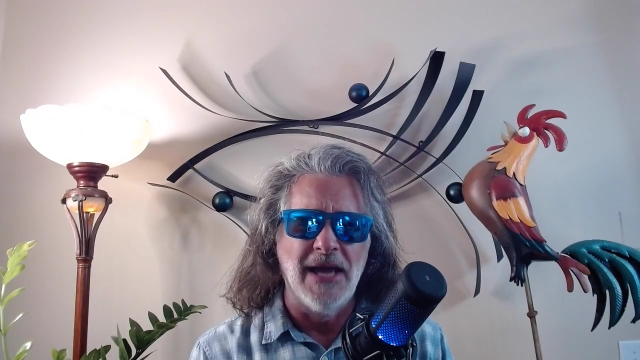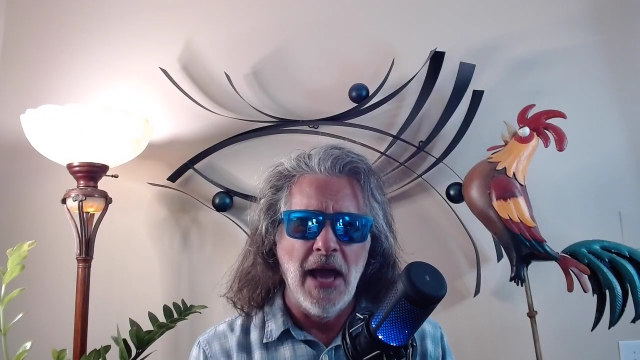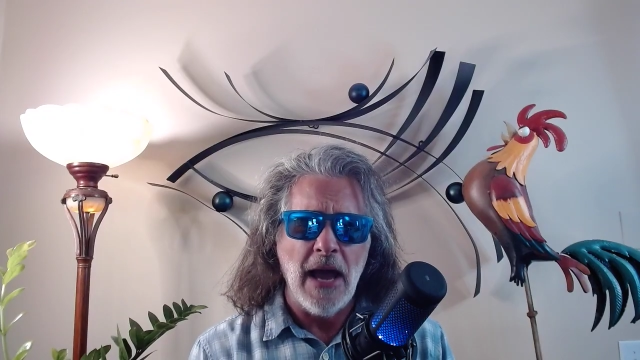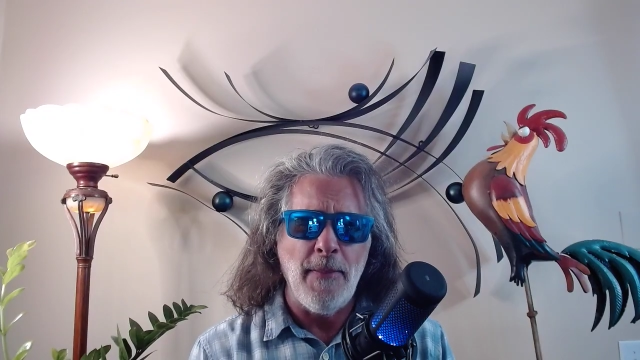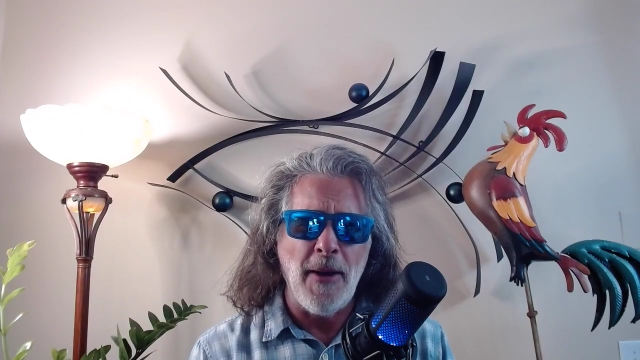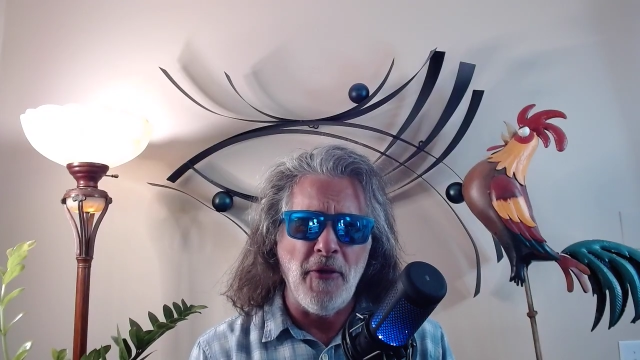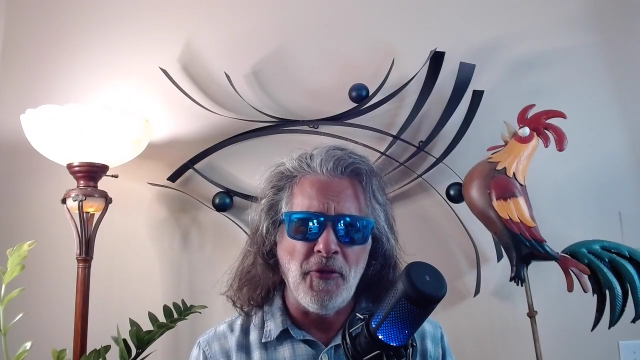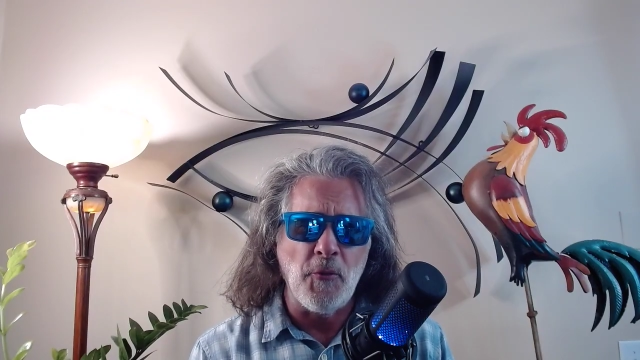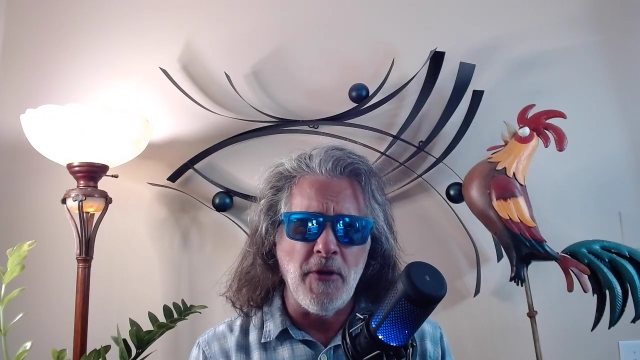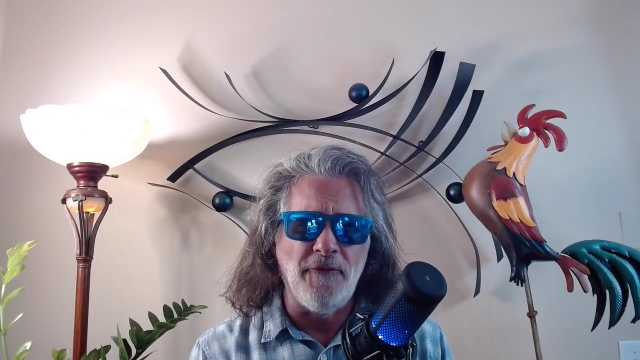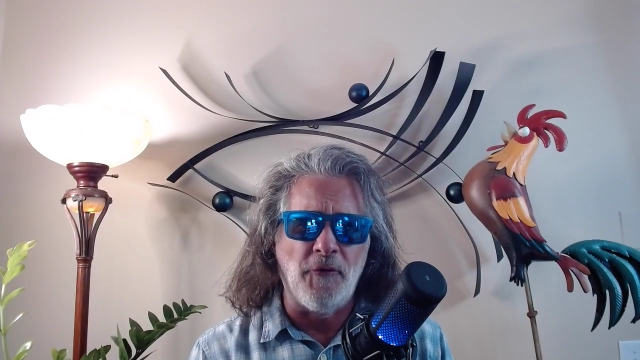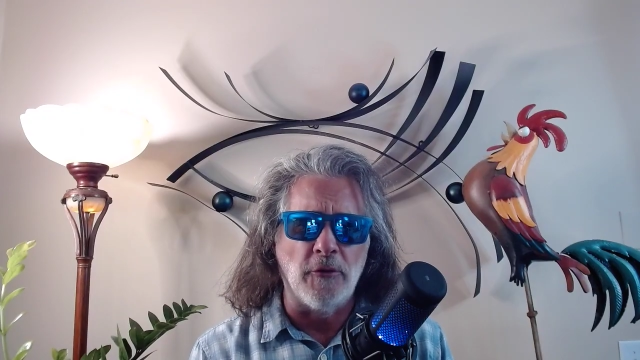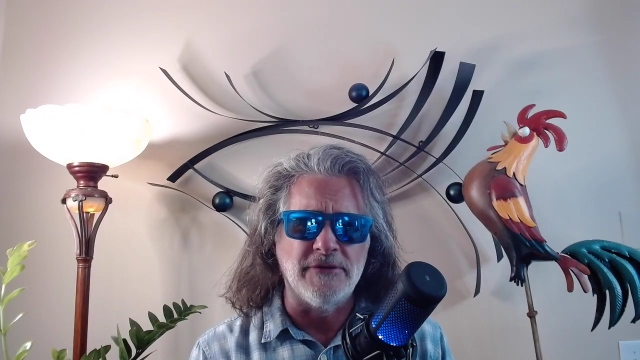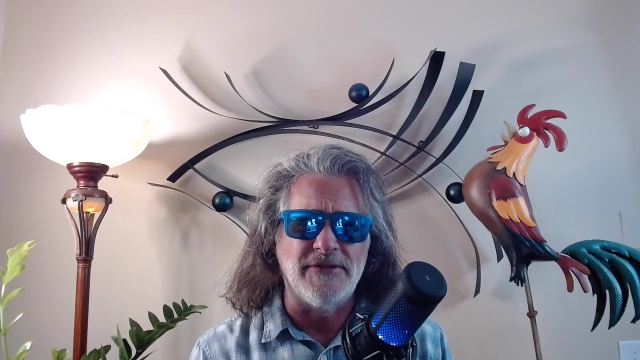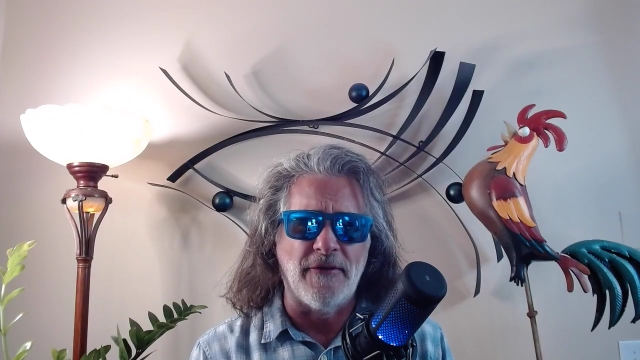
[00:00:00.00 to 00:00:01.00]
about
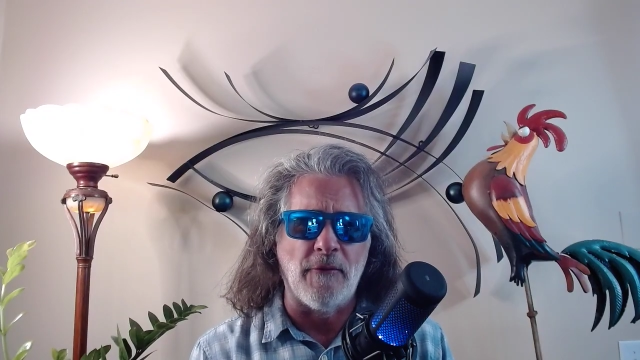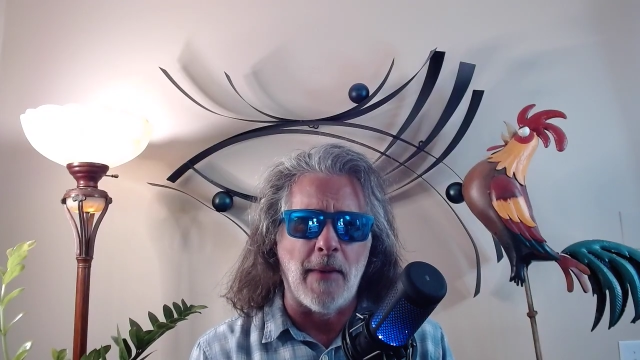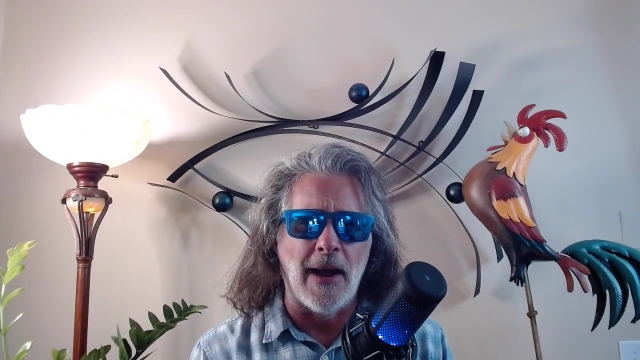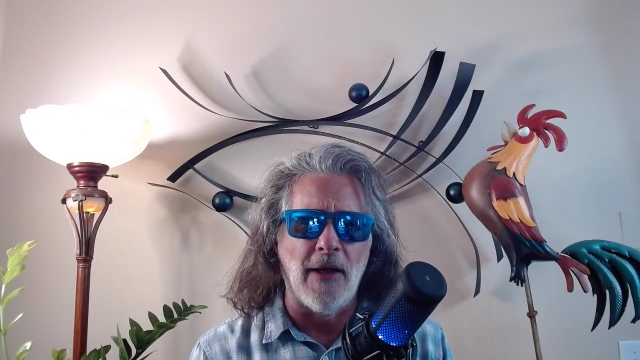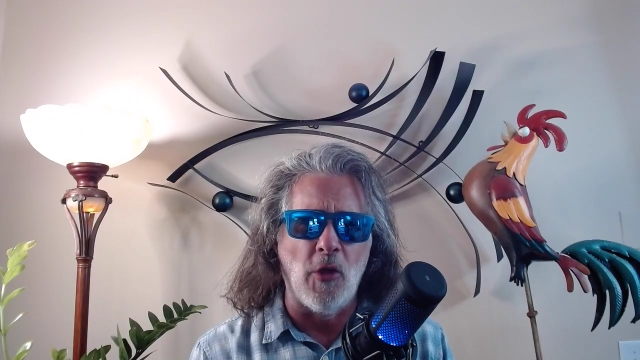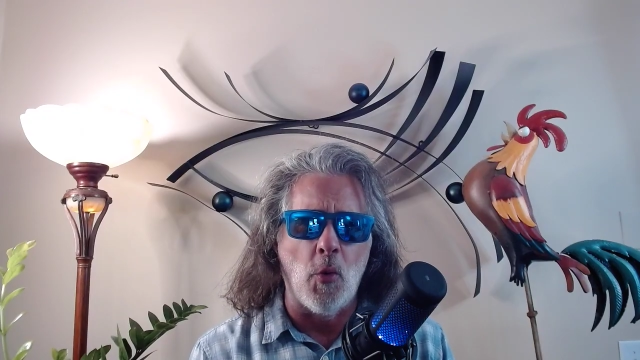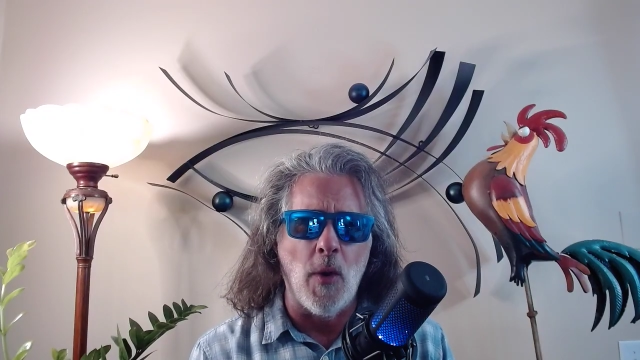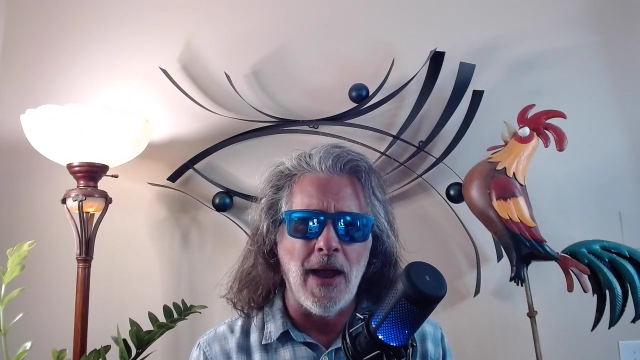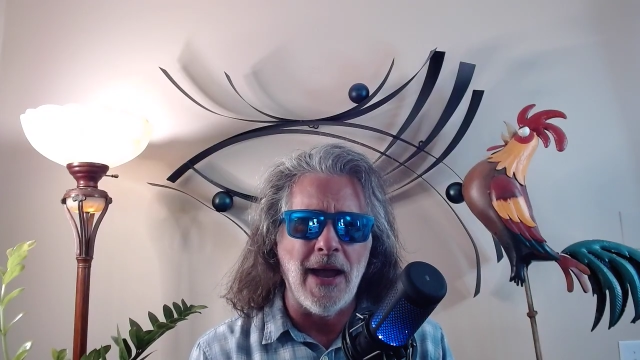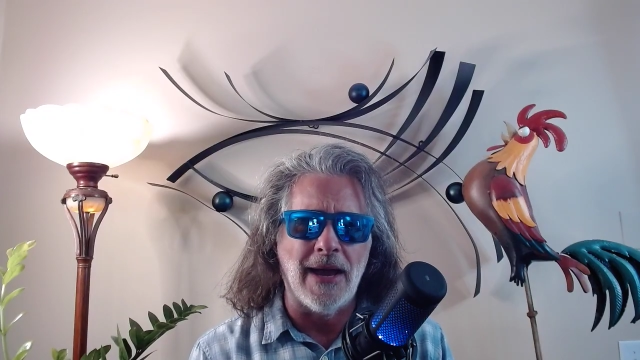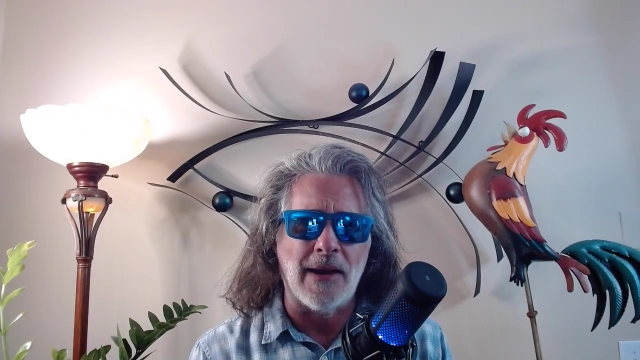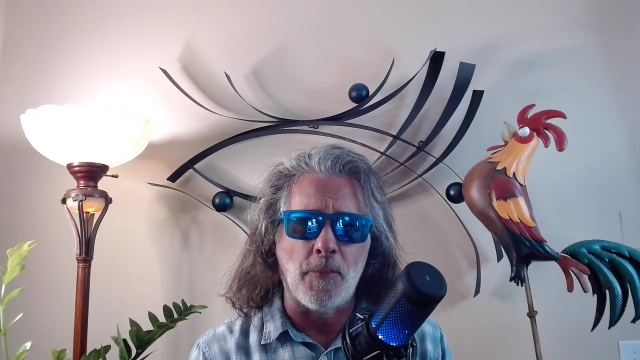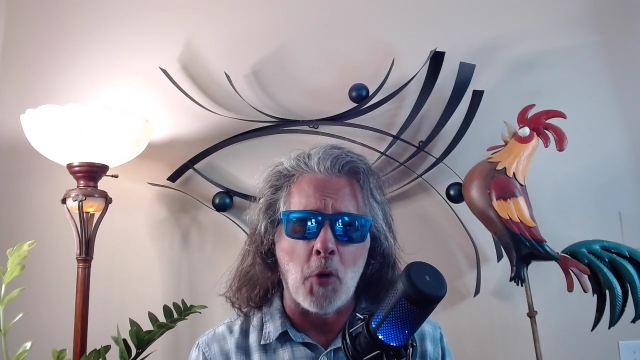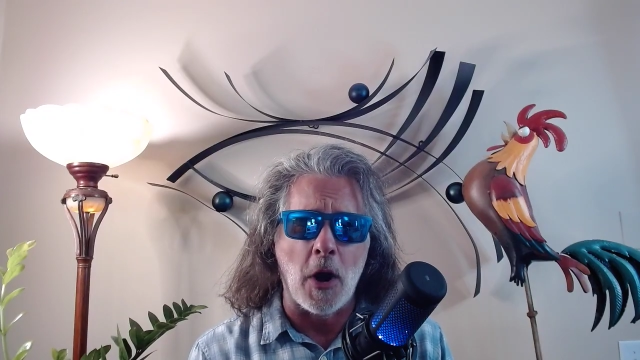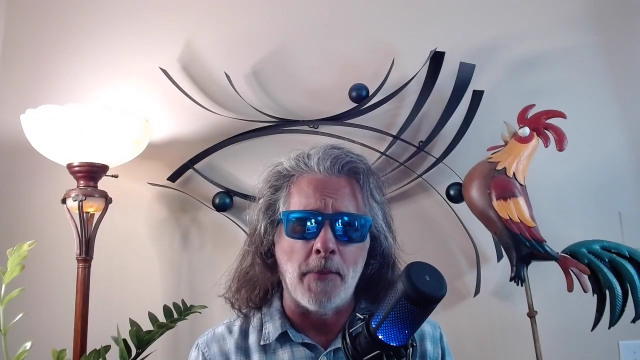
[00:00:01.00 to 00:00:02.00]
3/4 of a mile away on a
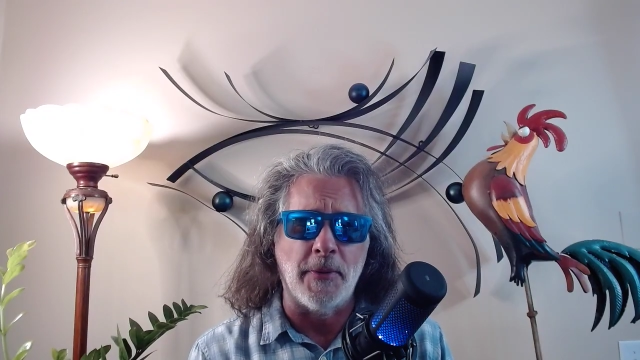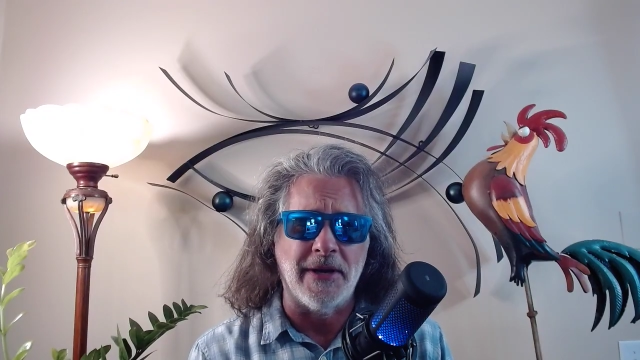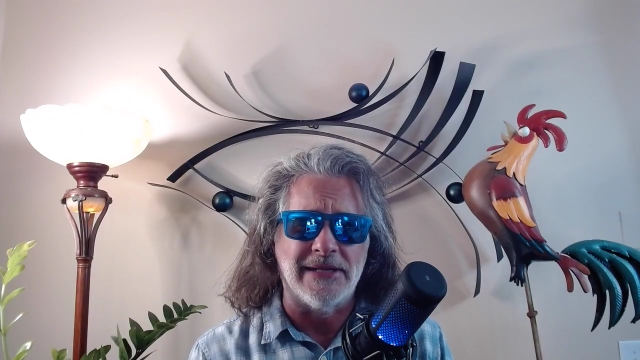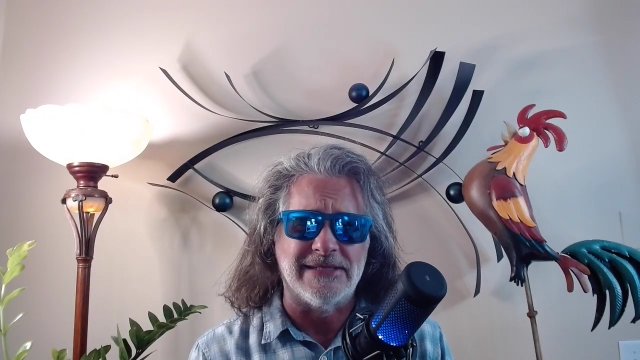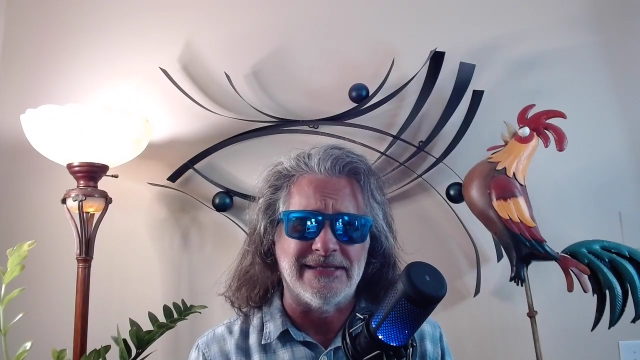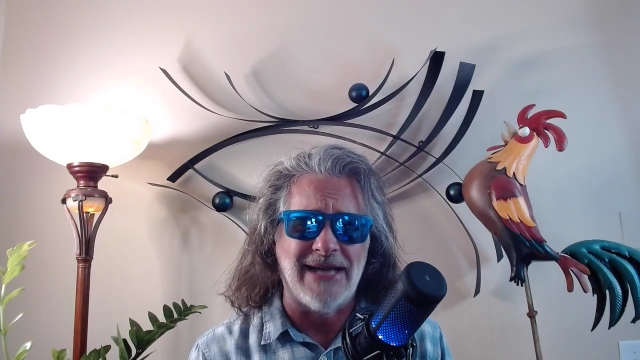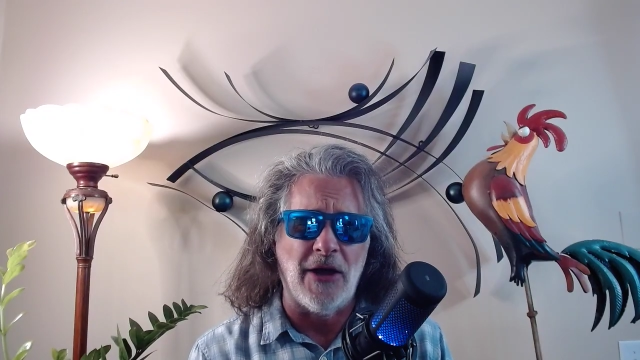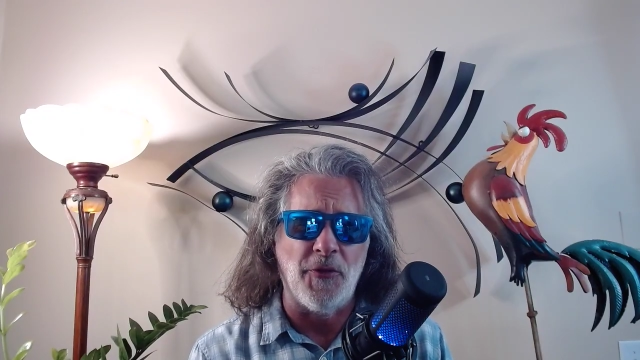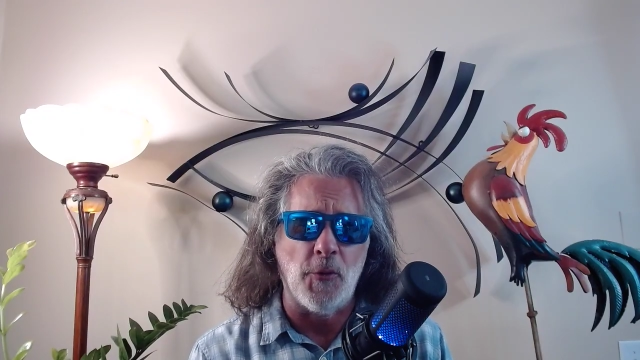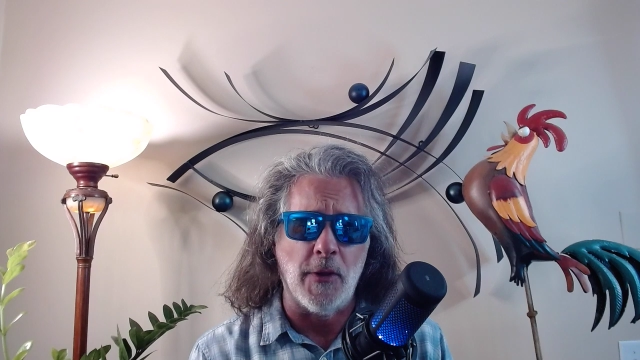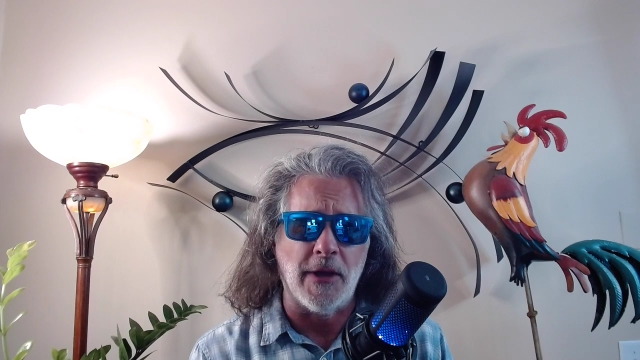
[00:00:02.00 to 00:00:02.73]
property in Southwick,